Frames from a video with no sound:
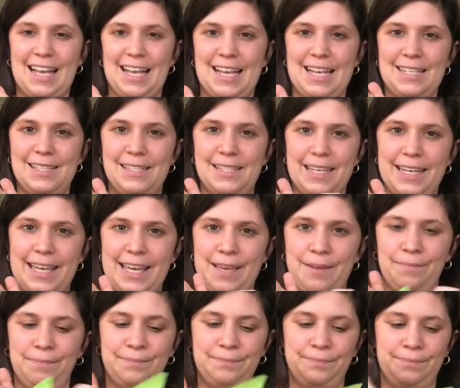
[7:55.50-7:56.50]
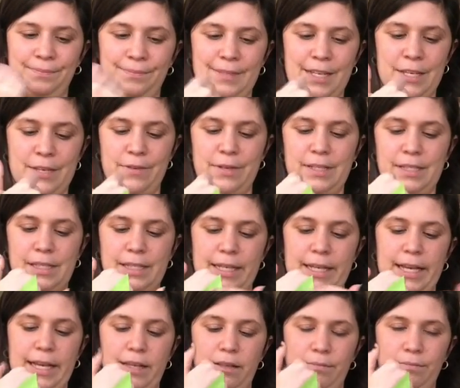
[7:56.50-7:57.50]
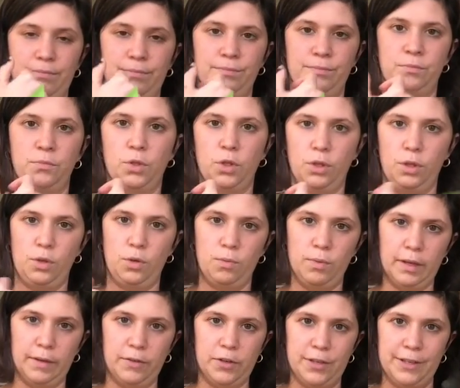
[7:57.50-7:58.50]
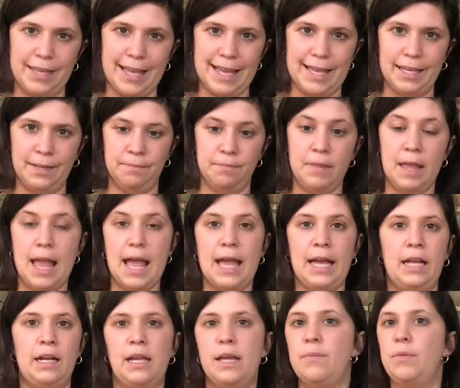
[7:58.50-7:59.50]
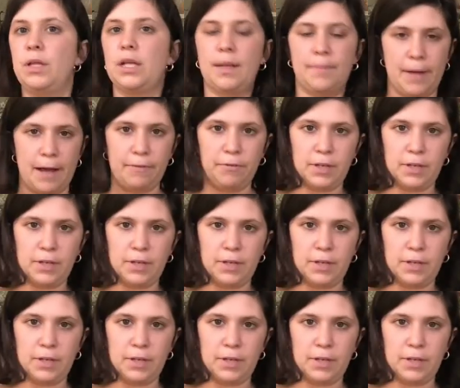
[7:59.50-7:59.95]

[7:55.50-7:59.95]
It's sticky, and you can stick it wherever you like, and it will come off